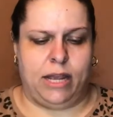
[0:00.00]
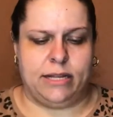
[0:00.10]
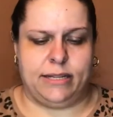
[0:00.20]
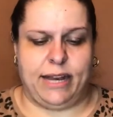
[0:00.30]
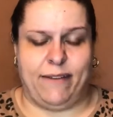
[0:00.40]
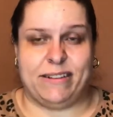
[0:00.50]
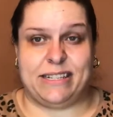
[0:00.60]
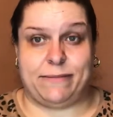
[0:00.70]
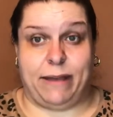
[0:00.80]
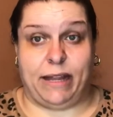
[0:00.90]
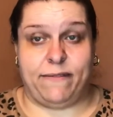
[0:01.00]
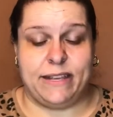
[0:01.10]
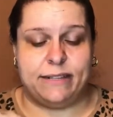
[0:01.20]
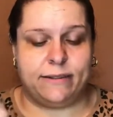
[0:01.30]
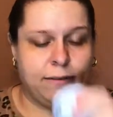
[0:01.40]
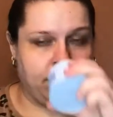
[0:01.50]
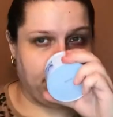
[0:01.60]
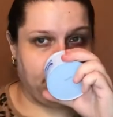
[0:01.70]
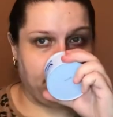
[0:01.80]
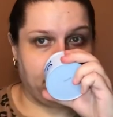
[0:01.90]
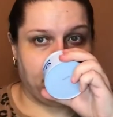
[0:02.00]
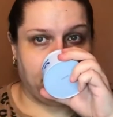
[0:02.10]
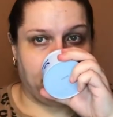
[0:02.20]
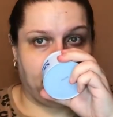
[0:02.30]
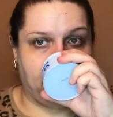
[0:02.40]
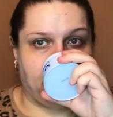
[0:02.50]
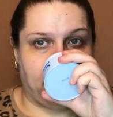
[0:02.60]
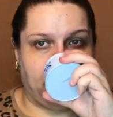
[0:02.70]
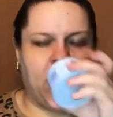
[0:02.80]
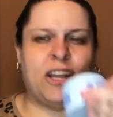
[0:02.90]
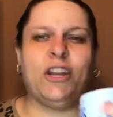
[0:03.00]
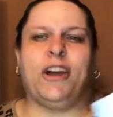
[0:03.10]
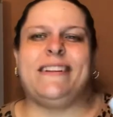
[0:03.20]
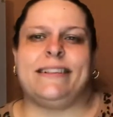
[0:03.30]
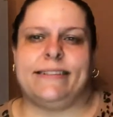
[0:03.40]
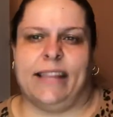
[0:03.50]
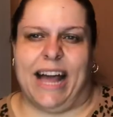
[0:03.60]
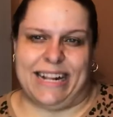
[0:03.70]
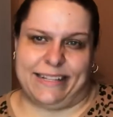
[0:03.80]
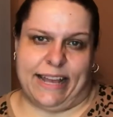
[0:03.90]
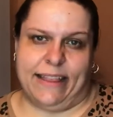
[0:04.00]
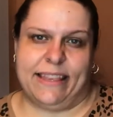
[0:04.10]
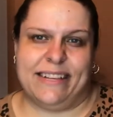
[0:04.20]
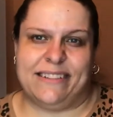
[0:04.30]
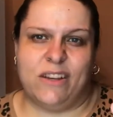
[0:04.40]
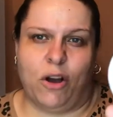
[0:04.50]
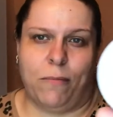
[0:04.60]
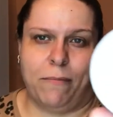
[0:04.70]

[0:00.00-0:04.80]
did have a smell of this. You can notice a slight scent. There's not